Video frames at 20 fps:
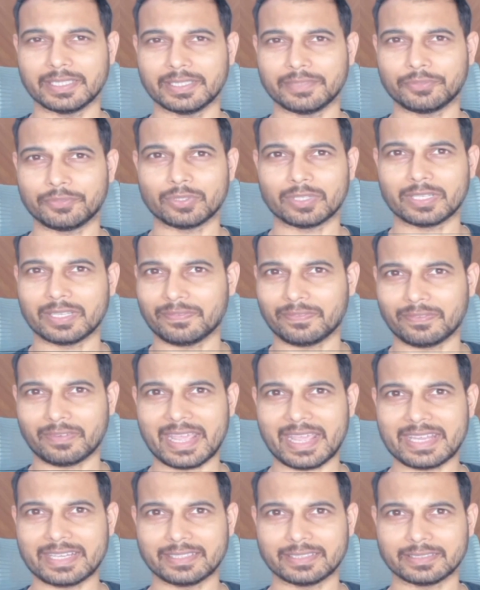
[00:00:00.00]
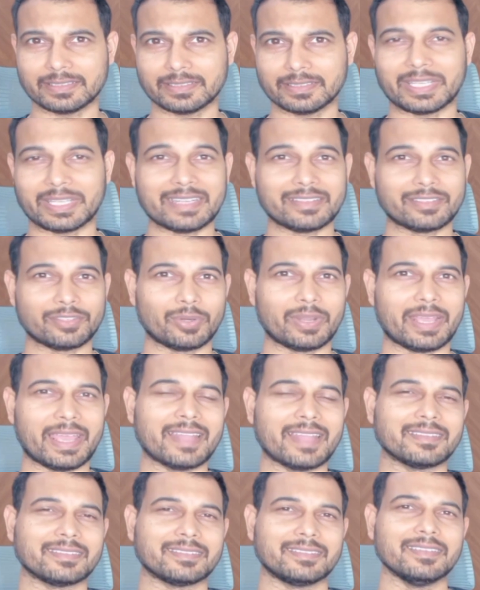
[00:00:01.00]
if you're afraid to get your
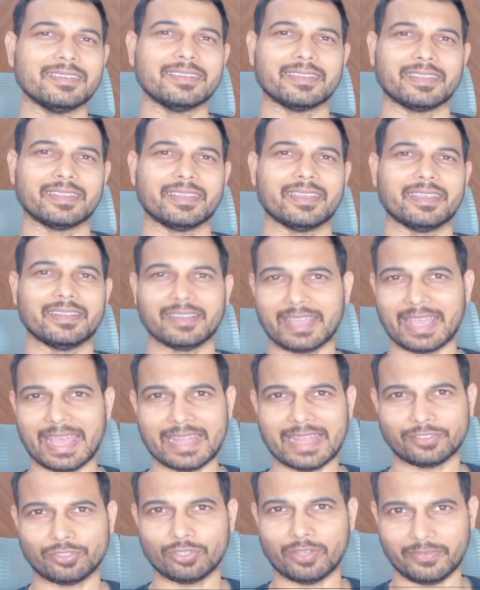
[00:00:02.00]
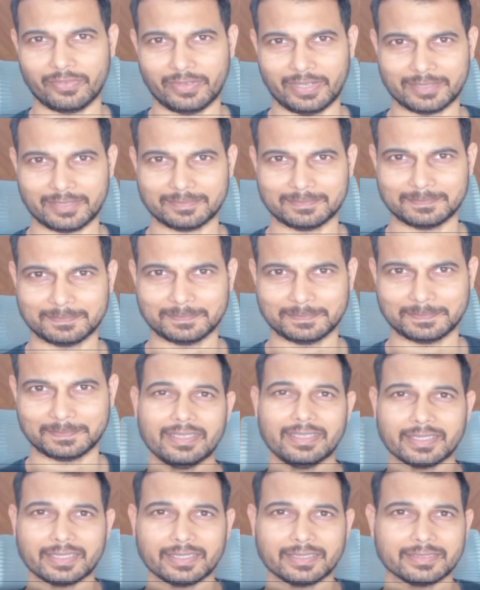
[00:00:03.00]
hands dirty in the CAD software.
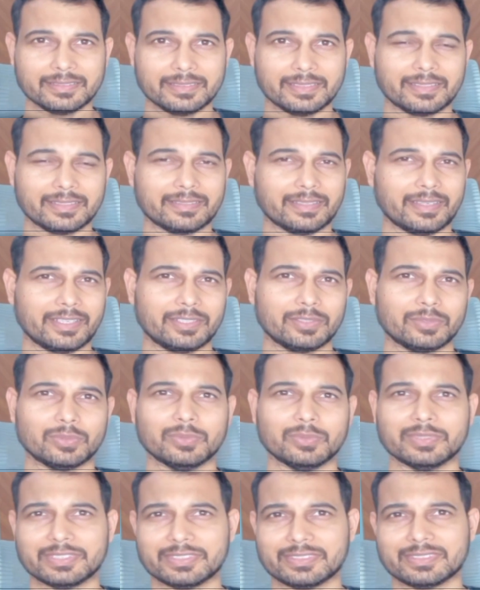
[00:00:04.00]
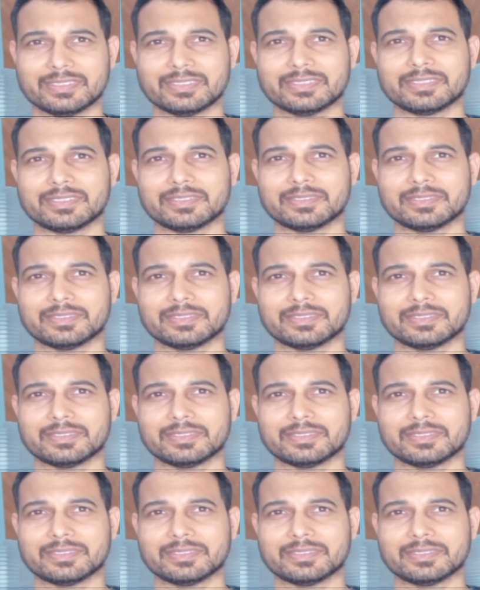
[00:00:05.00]
Finally, the design was